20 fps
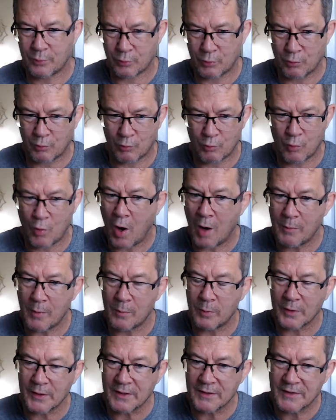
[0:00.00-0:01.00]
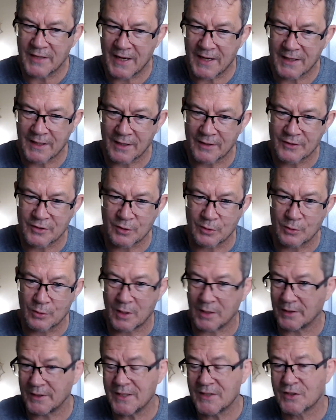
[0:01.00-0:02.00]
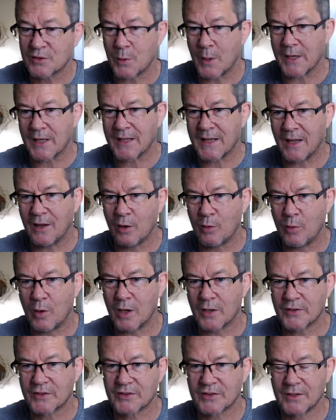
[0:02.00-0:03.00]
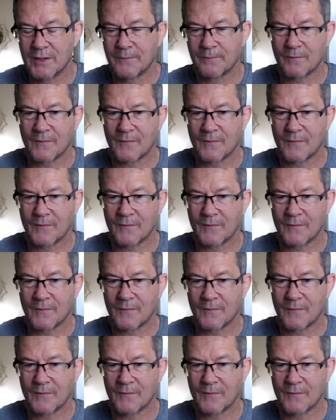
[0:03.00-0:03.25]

probably take it to at least 20 kilowatts,